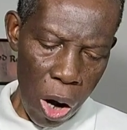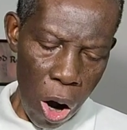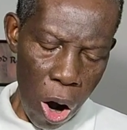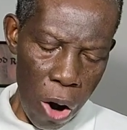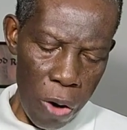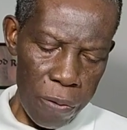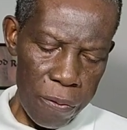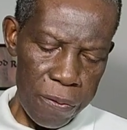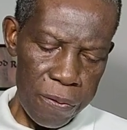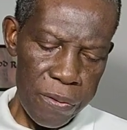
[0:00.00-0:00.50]

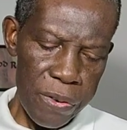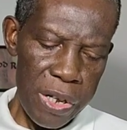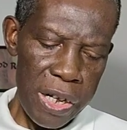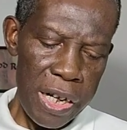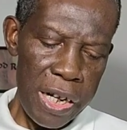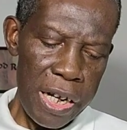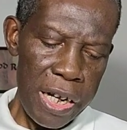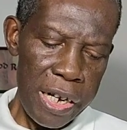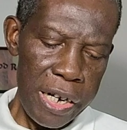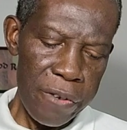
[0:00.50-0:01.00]
of
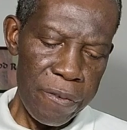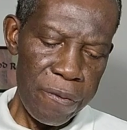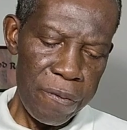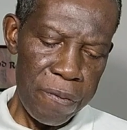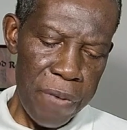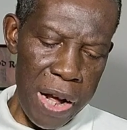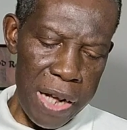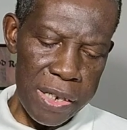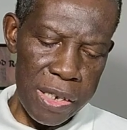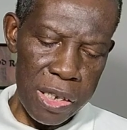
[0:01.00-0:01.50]
the
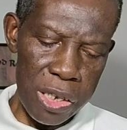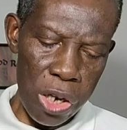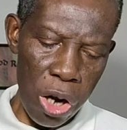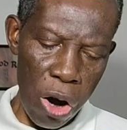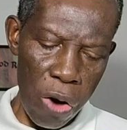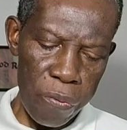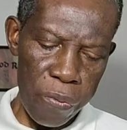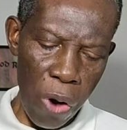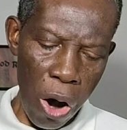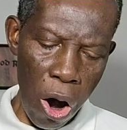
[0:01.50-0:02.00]
first
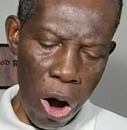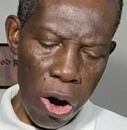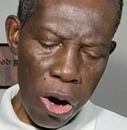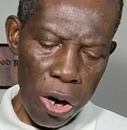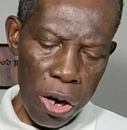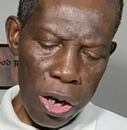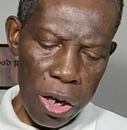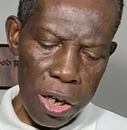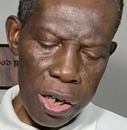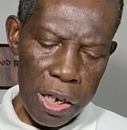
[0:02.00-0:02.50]
of
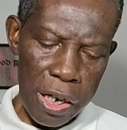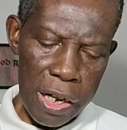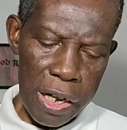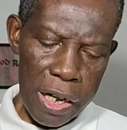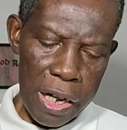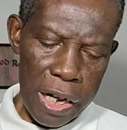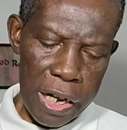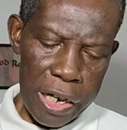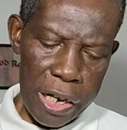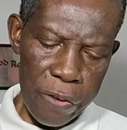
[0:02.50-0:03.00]
all
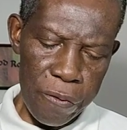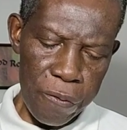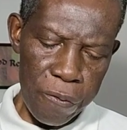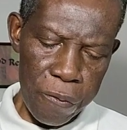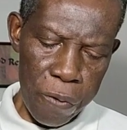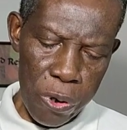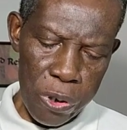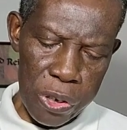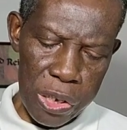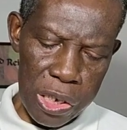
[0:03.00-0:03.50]
the
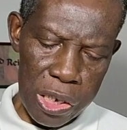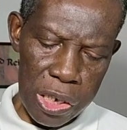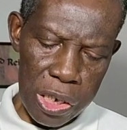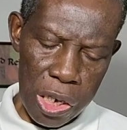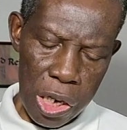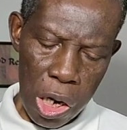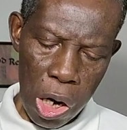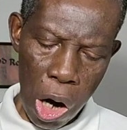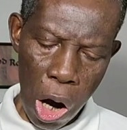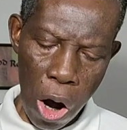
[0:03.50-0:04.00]
fruit
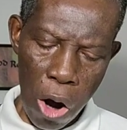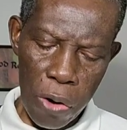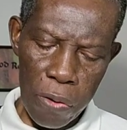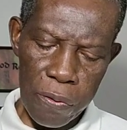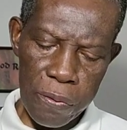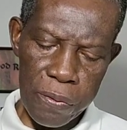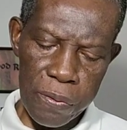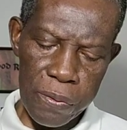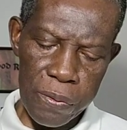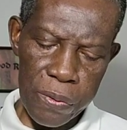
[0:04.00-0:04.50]

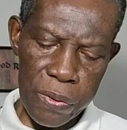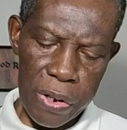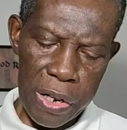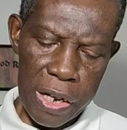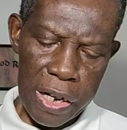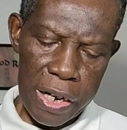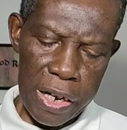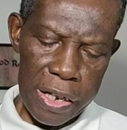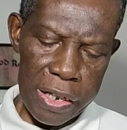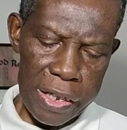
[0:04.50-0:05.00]
of
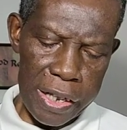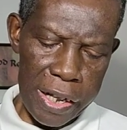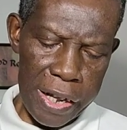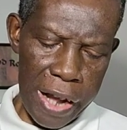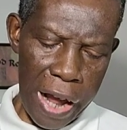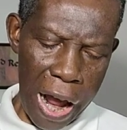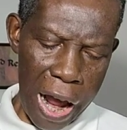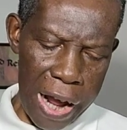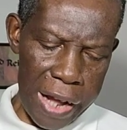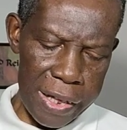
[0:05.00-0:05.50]

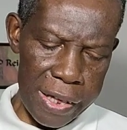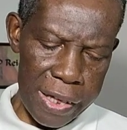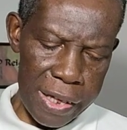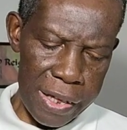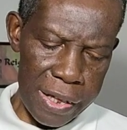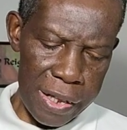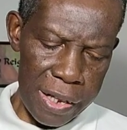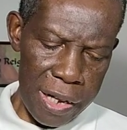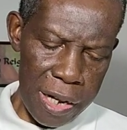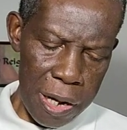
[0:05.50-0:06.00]
the
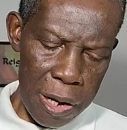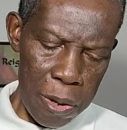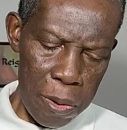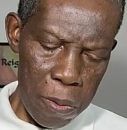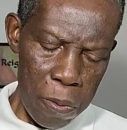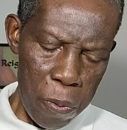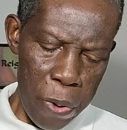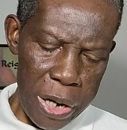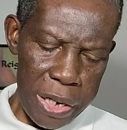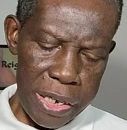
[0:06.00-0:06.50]
earth,
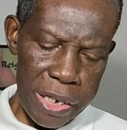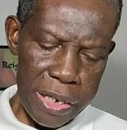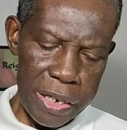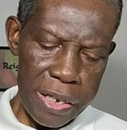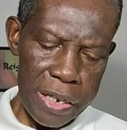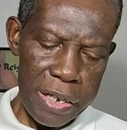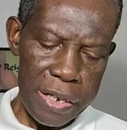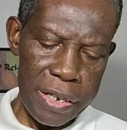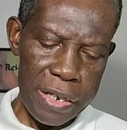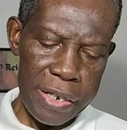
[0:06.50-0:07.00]
which
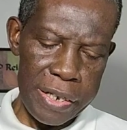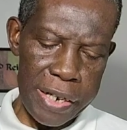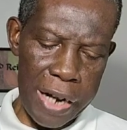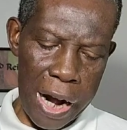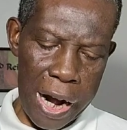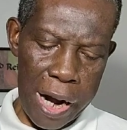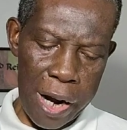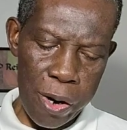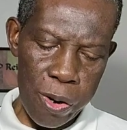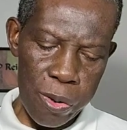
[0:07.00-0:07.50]

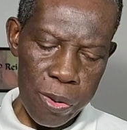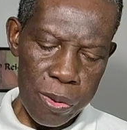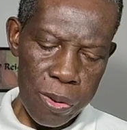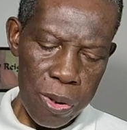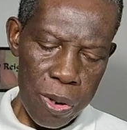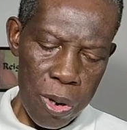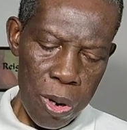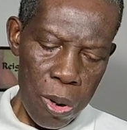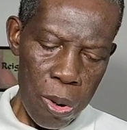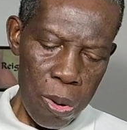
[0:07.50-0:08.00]
thou
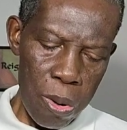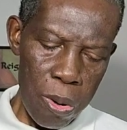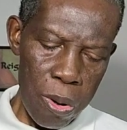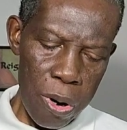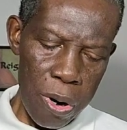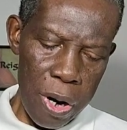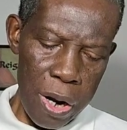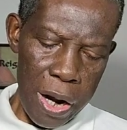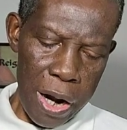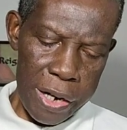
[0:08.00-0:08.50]

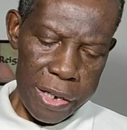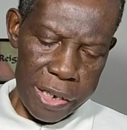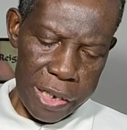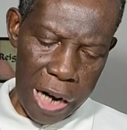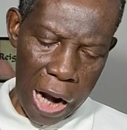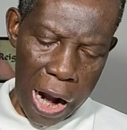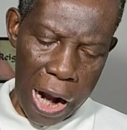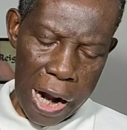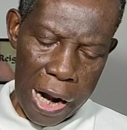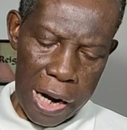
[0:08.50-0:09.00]

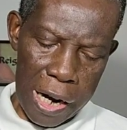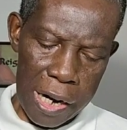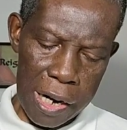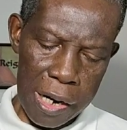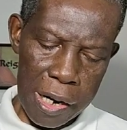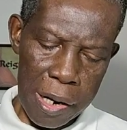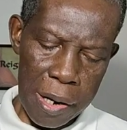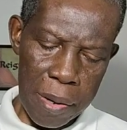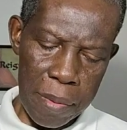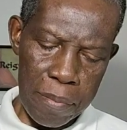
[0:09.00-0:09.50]

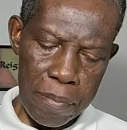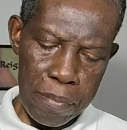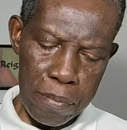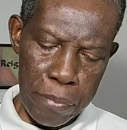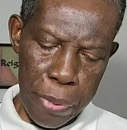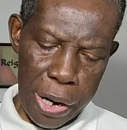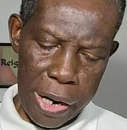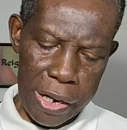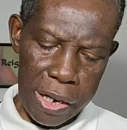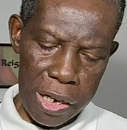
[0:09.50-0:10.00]
shalt
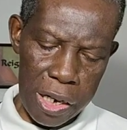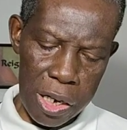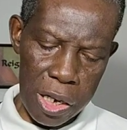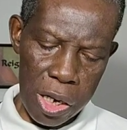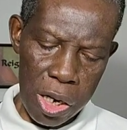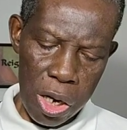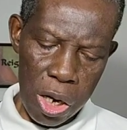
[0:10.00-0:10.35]
bring